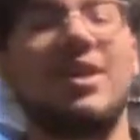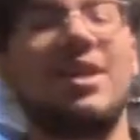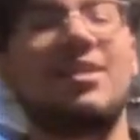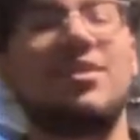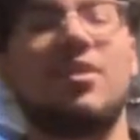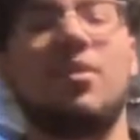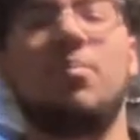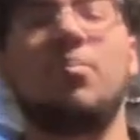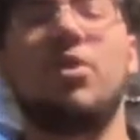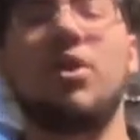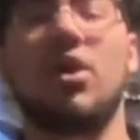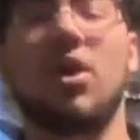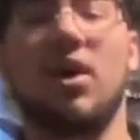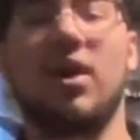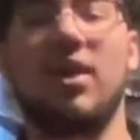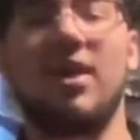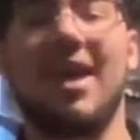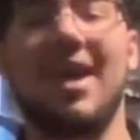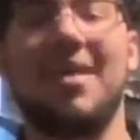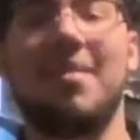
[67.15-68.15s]
easy to put
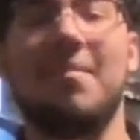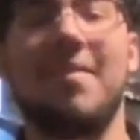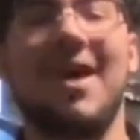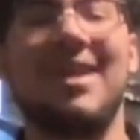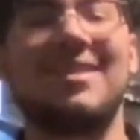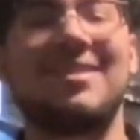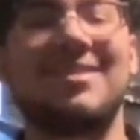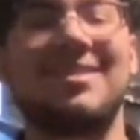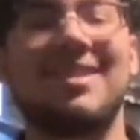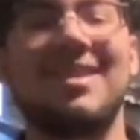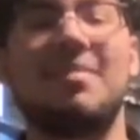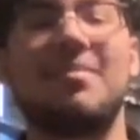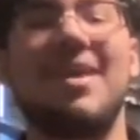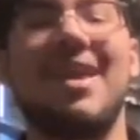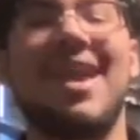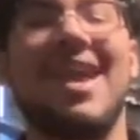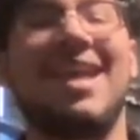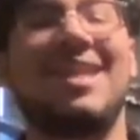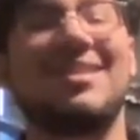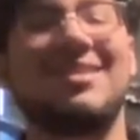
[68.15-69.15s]
on and might seem
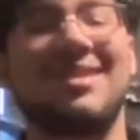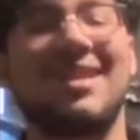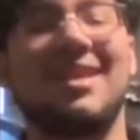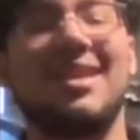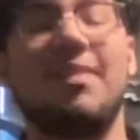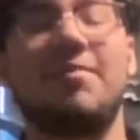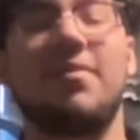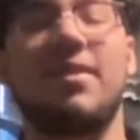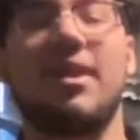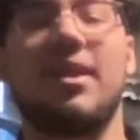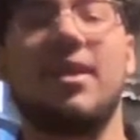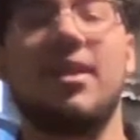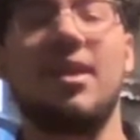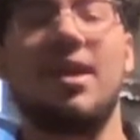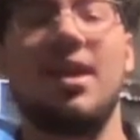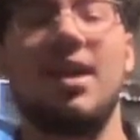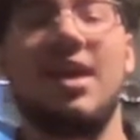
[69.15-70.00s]
insignificant,